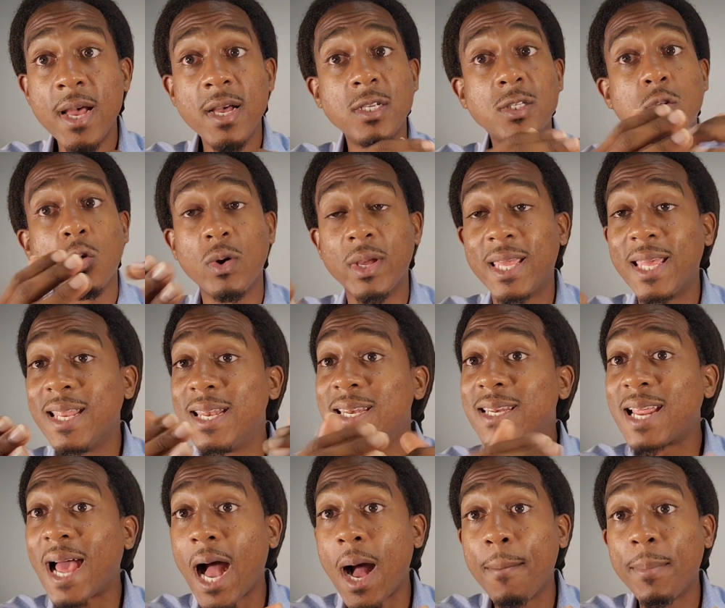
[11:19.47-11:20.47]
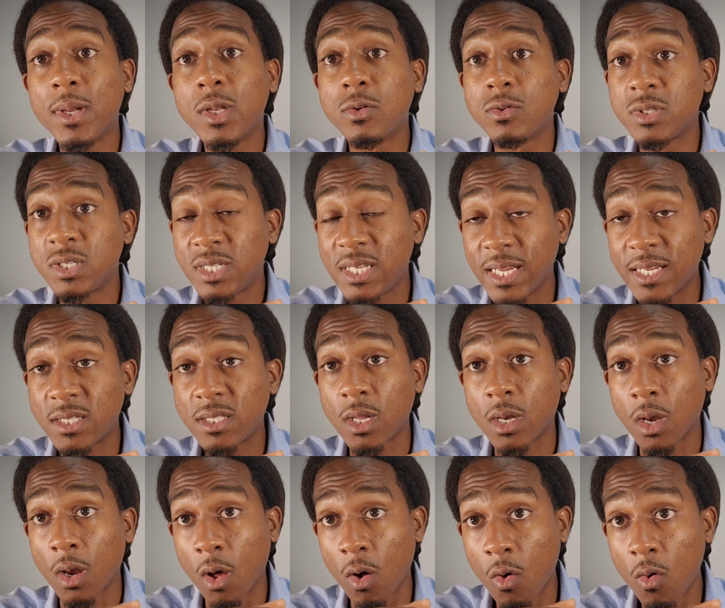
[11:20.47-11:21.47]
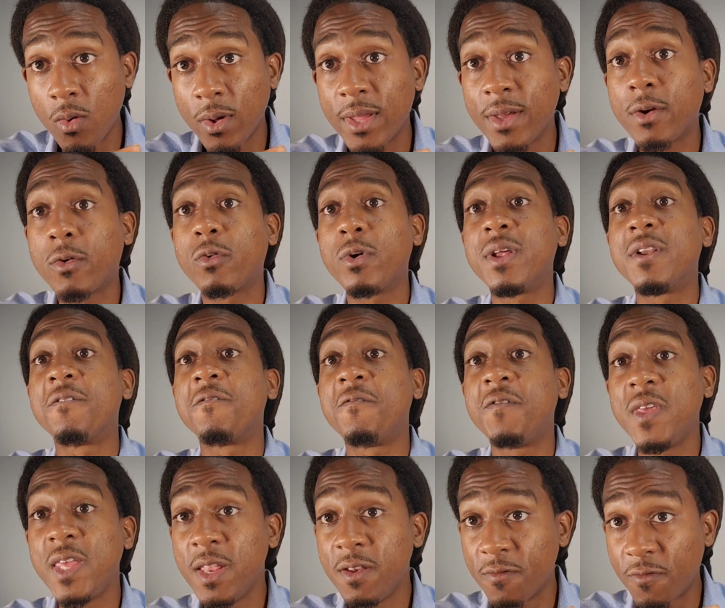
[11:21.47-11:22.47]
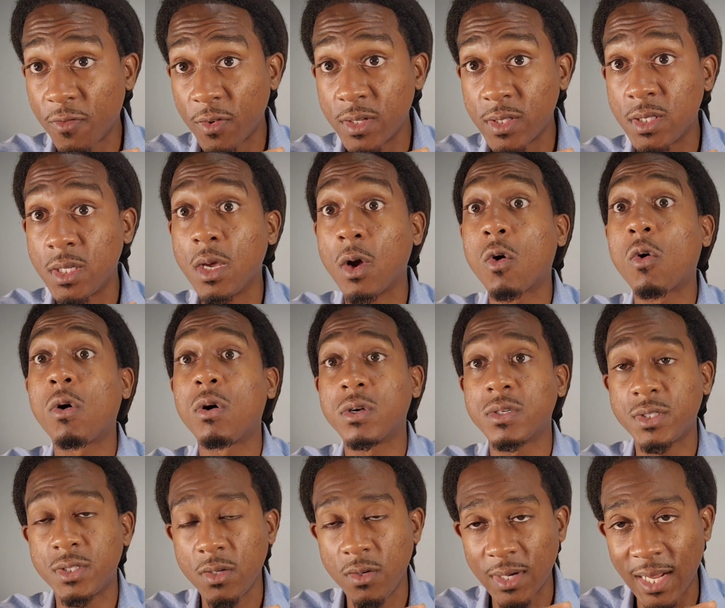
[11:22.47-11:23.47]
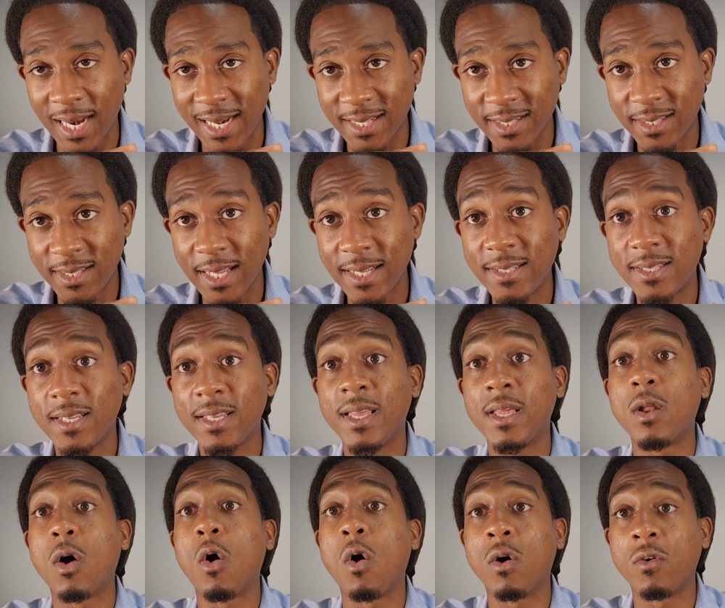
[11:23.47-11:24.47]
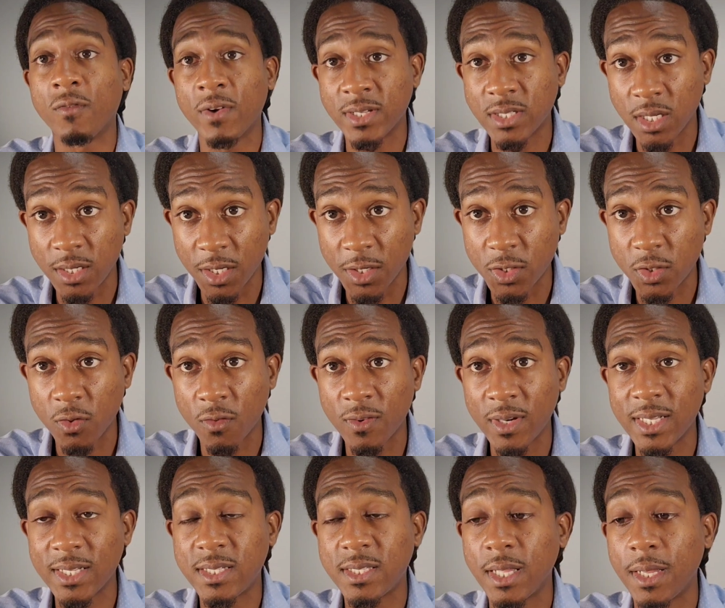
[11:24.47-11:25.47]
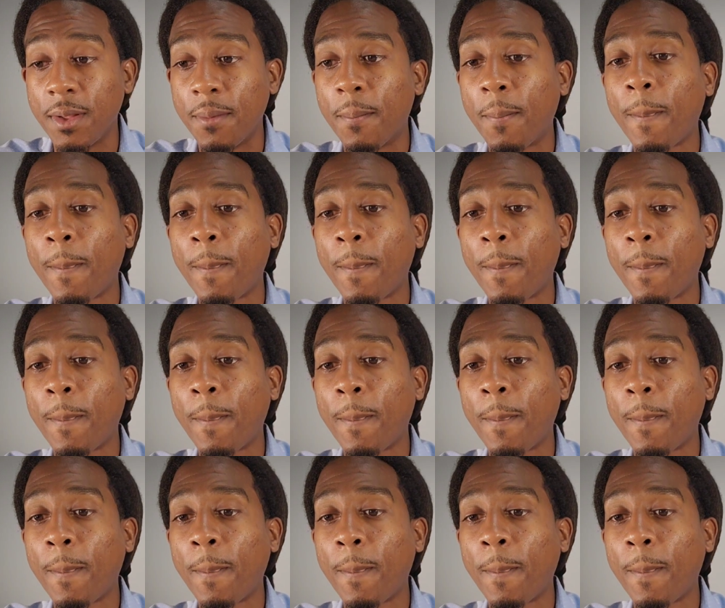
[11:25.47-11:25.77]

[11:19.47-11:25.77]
So getting down below 6 alone can create a feeding frenzy across the United States again on residential real estate.